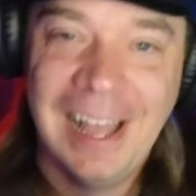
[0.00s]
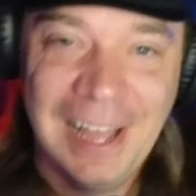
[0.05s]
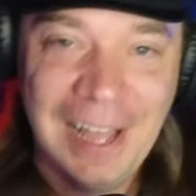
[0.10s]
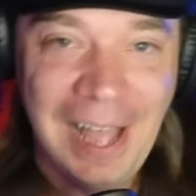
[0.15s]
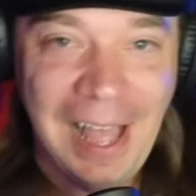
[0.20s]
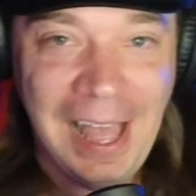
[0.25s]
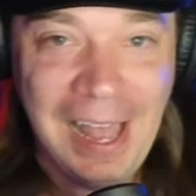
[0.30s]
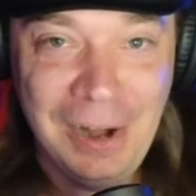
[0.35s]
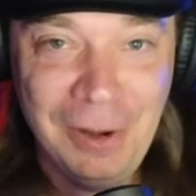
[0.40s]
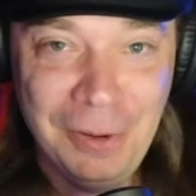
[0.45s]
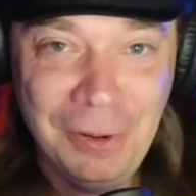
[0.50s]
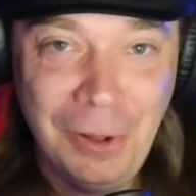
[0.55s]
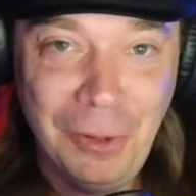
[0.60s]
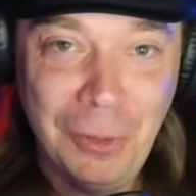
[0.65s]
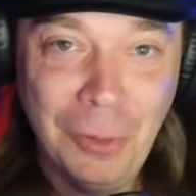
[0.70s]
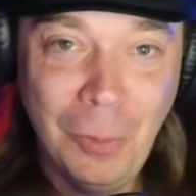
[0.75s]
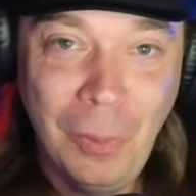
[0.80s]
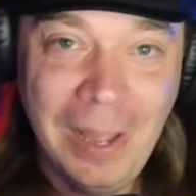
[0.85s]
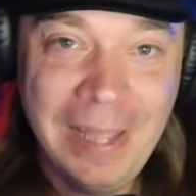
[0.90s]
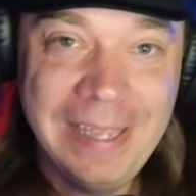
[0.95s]
I don't know,
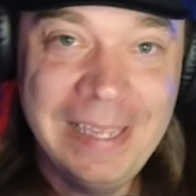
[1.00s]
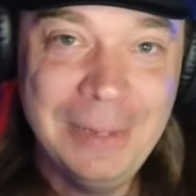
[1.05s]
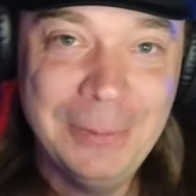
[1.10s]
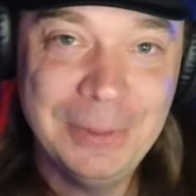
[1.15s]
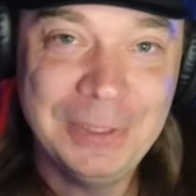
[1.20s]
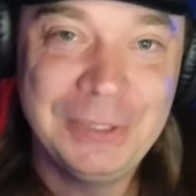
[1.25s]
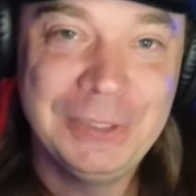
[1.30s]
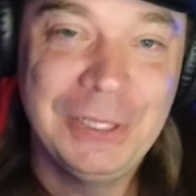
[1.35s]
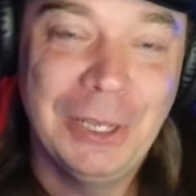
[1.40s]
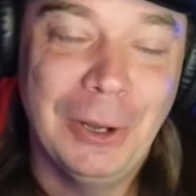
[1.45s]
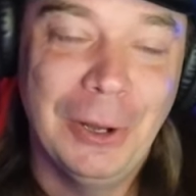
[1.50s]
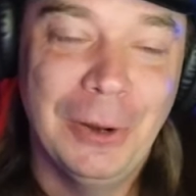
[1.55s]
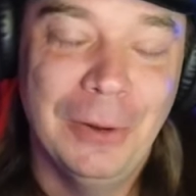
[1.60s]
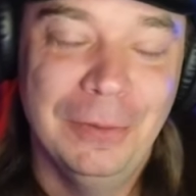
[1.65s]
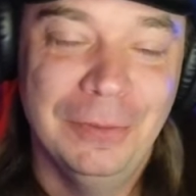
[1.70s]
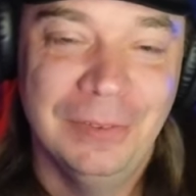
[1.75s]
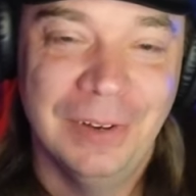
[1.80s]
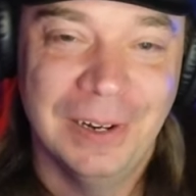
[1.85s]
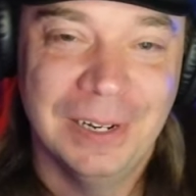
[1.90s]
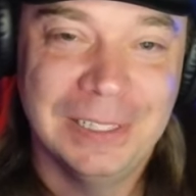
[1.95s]
the way he was so
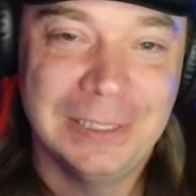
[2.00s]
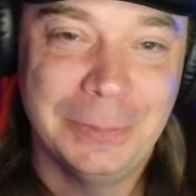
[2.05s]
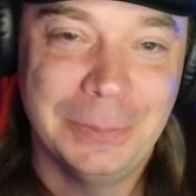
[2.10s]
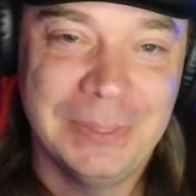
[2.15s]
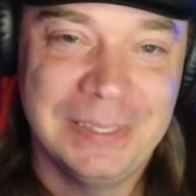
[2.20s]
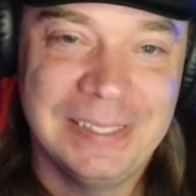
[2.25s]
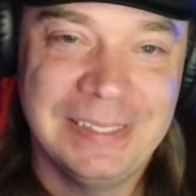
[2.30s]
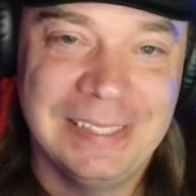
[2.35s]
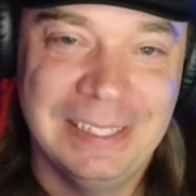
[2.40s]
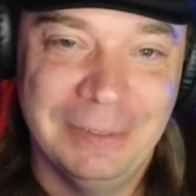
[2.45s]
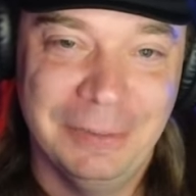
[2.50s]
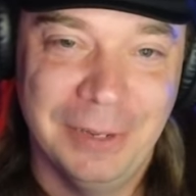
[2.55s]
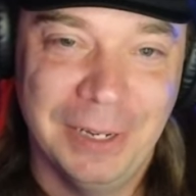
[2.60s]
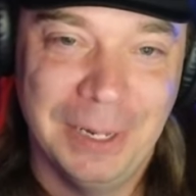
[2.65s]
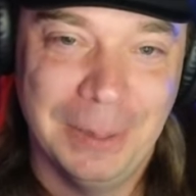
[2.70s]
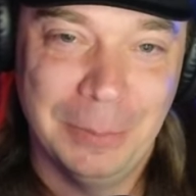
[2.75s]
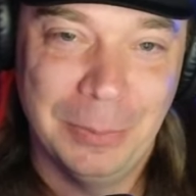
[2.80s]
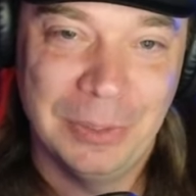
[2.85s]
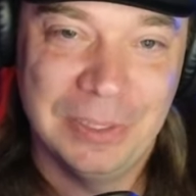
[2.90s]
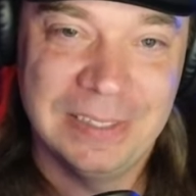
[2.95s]
very specific
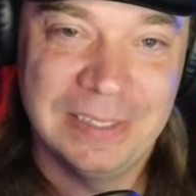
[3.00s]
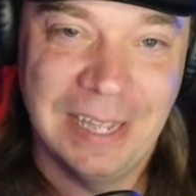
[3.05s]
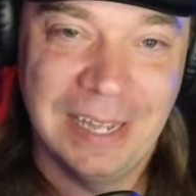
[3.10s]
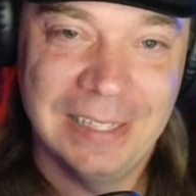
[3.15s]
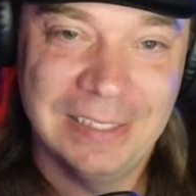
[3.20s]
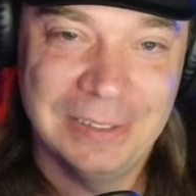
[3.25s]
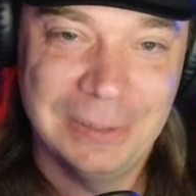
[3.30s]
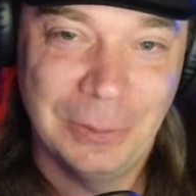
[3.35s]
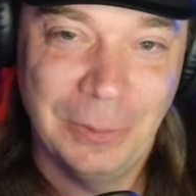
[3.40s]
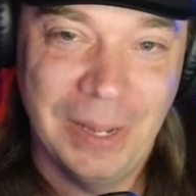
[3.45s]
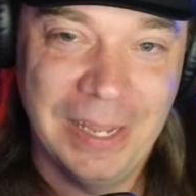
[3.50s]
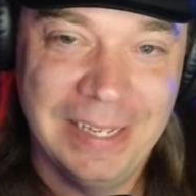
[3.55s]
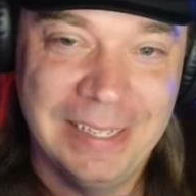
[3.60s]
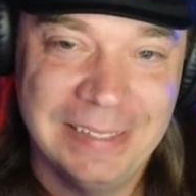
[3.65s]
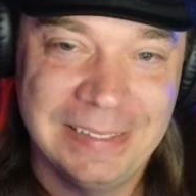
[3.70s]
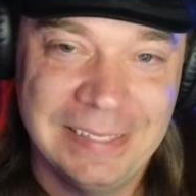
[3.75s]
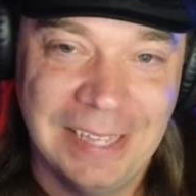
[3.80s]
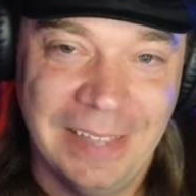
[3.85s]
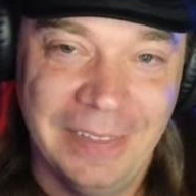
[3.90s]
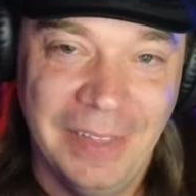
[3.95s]
and precise, the way he
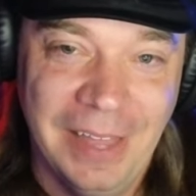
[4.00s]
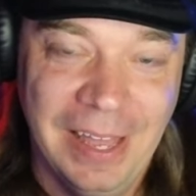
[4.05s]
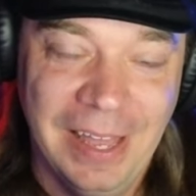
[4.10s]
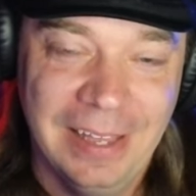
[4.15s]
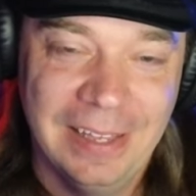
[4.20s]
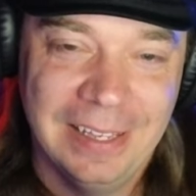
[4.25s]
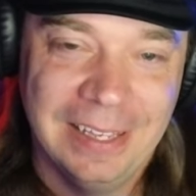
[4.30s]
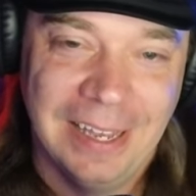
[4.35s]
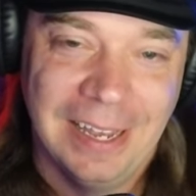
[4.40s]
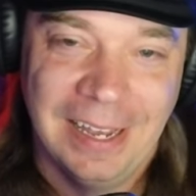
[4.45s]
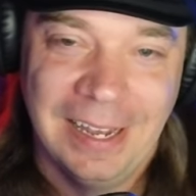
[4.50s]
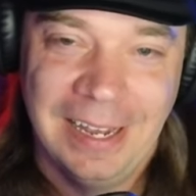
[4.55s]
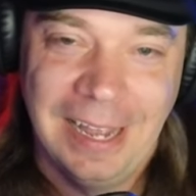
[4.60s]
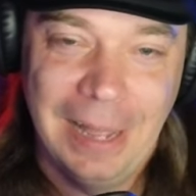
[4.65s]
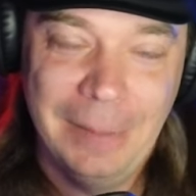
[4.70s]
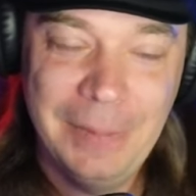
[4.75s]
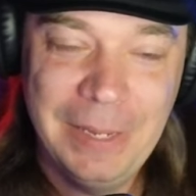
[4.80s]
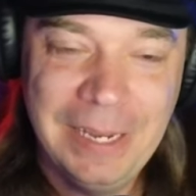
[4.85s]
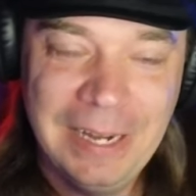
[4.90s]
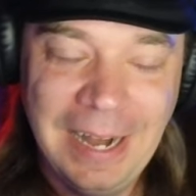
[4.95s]
said that.
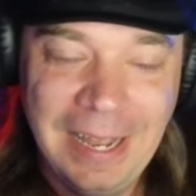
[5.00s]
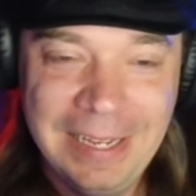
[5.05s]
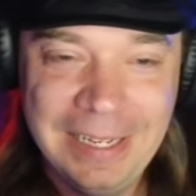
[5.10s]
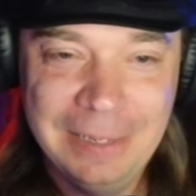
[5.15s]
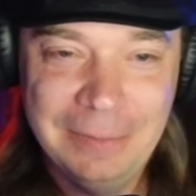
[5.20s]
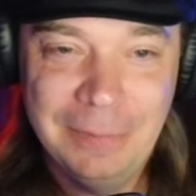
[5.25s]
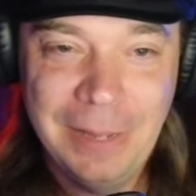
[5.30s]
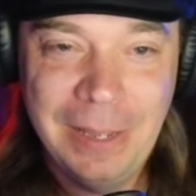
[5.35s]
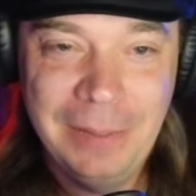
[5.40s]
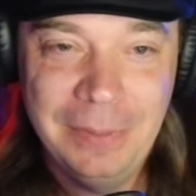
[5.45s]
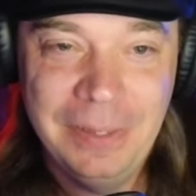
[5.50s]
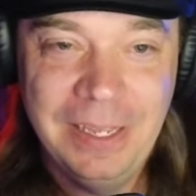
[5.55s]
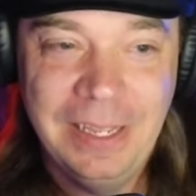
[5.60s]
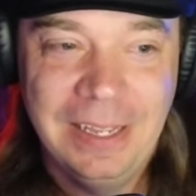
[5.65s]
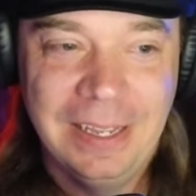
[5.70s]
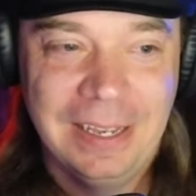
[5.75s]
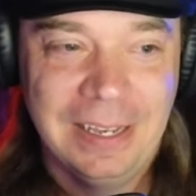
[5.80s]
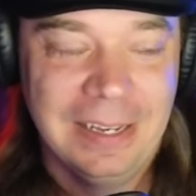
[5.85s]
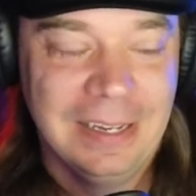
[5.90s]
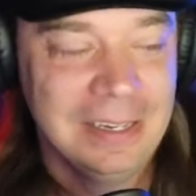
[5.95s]
I mean, I could maybe
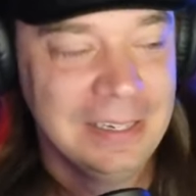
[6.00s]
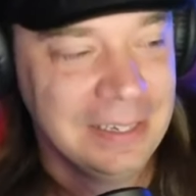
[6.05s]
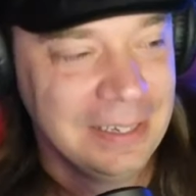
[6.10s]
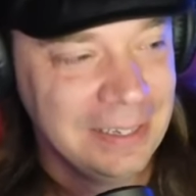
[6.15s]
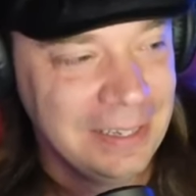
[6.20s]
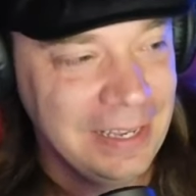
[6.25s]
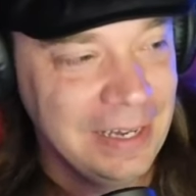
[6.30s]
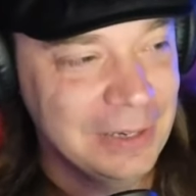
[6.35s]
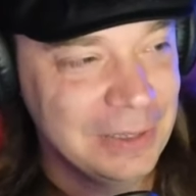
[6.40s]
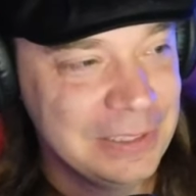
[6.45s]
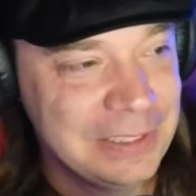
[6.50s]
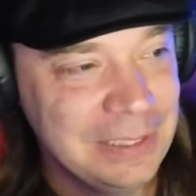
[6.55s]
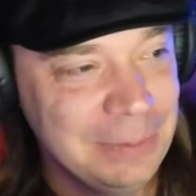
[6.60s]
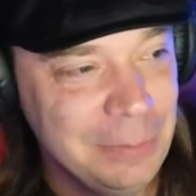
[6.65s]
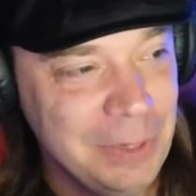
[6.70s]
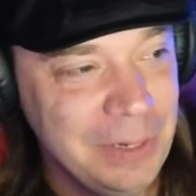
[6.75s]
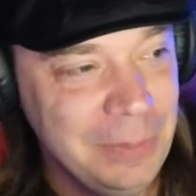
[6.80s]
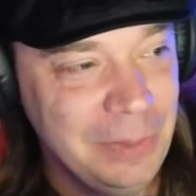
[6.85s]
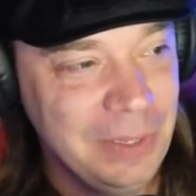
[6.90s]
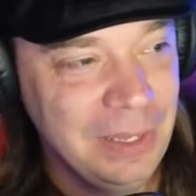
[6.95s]
hear
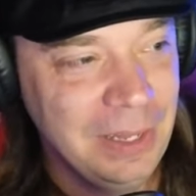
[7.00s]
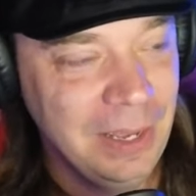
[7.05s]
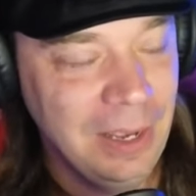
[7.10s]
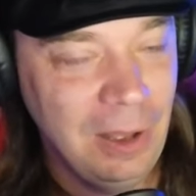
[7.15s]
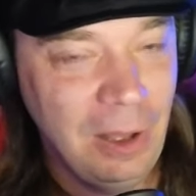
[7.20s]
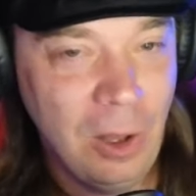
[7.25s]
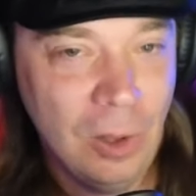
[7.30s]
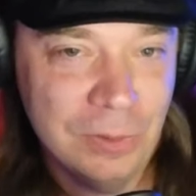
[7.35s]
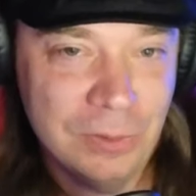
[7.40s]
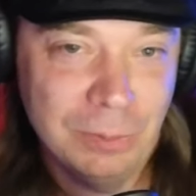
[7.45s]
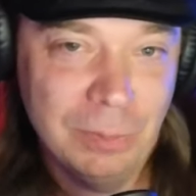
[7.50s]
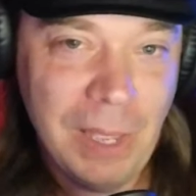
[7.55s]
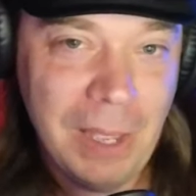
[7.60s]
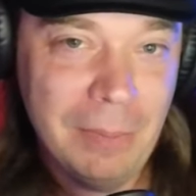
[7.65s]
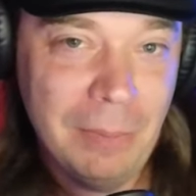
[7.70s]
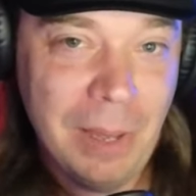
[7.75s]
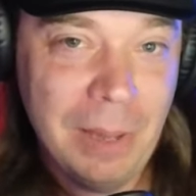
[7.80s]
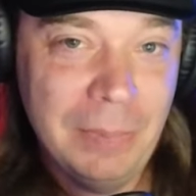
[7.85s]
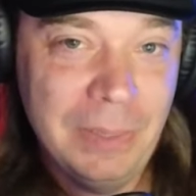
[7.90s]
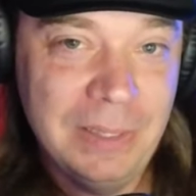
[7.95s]
somebody being like, oh, it
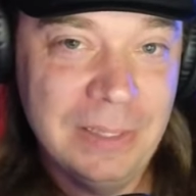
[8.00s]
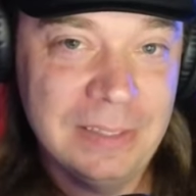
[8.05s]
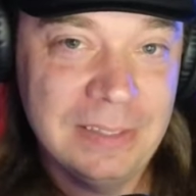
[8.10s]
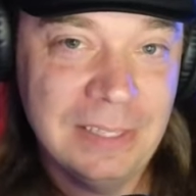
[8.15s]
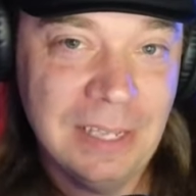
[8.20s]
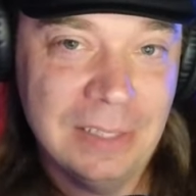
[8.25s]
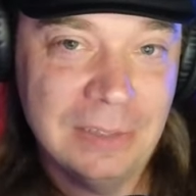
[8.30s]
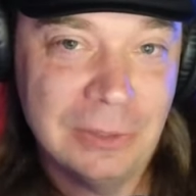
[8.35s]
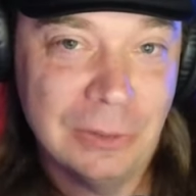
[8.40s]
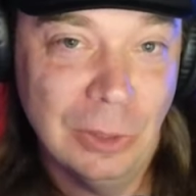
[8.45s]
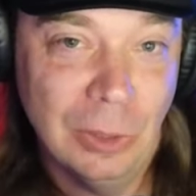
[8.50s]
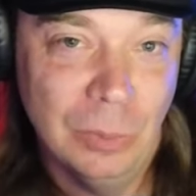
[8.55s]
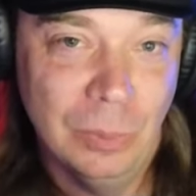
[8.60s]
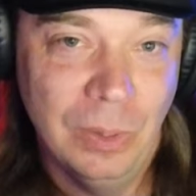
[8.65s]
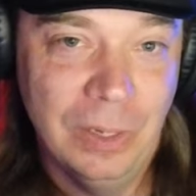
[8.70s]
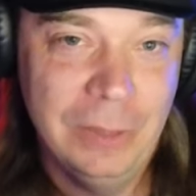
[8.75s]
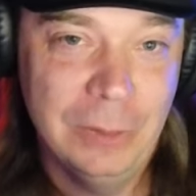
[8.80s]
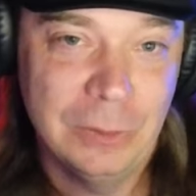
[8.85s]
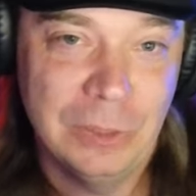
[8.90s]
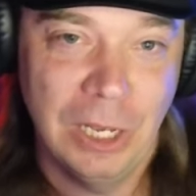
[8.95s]
might be the sex lube.
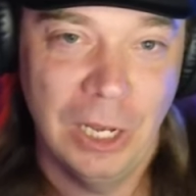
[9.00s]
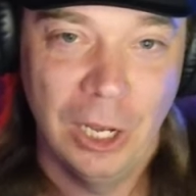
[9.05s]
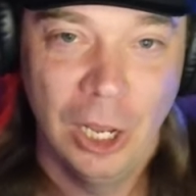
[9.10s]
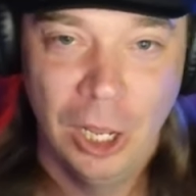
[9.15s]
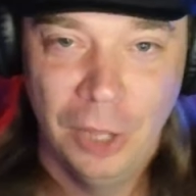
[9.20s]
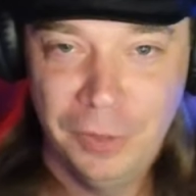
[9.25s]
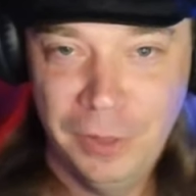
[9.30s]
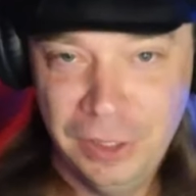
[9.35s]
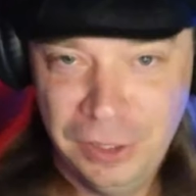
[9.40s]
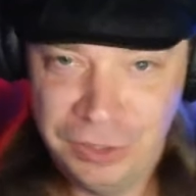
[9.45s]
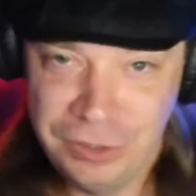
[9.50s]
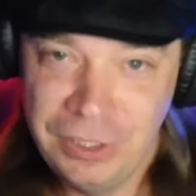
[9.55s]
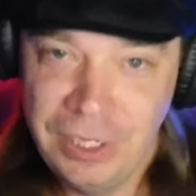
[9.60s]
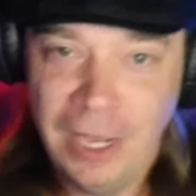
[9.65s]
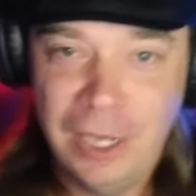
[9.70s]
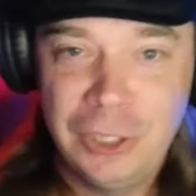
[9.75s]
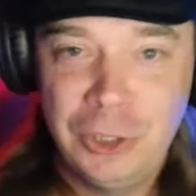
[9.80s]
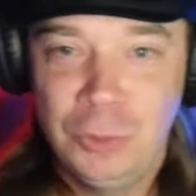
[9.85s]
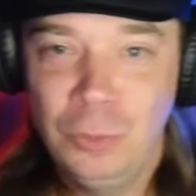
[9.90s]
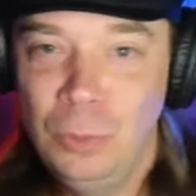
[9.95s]
But he was like, the
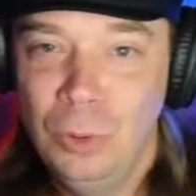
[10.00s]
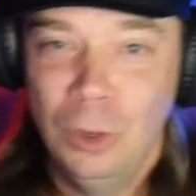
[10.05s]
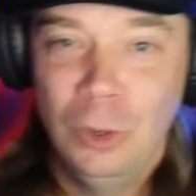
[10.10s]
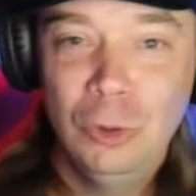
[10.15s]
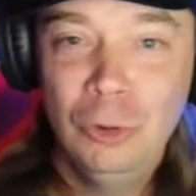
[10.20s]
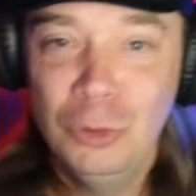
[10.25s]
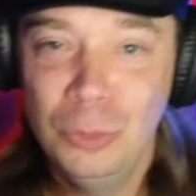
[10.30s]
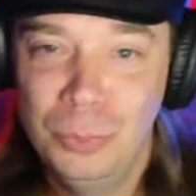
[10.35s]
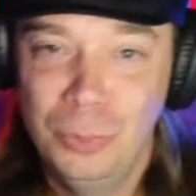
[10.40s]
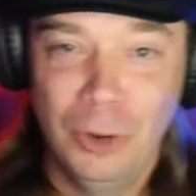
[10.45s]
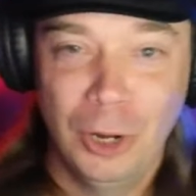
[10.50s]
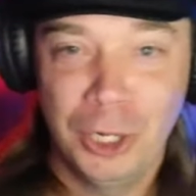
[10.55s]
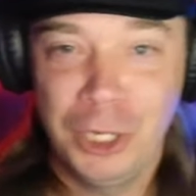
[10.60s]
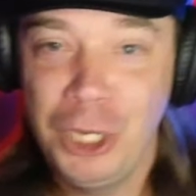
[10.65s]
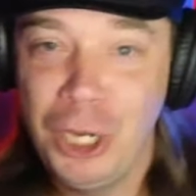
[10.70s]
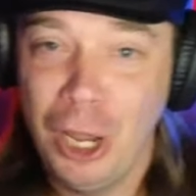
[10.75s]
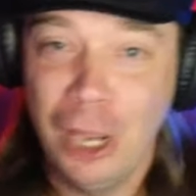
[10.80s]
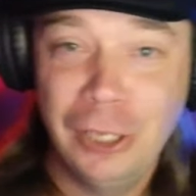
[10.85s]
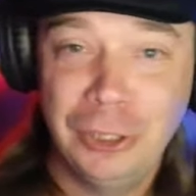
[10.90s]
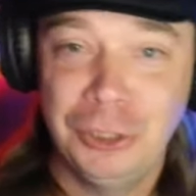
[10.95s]
sexual
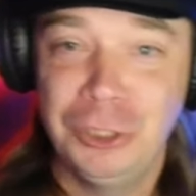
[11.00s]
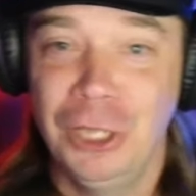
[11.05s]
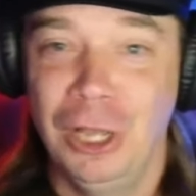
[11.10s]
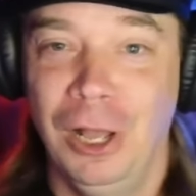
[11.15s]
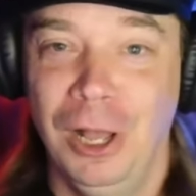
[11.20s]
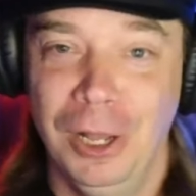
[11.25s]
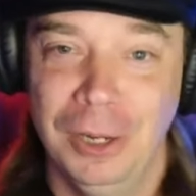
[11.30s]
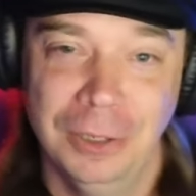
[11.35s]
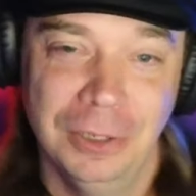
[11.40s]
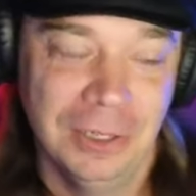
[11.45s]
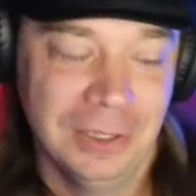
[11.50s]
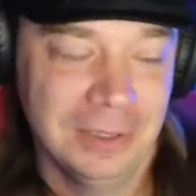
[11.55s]
lubrication.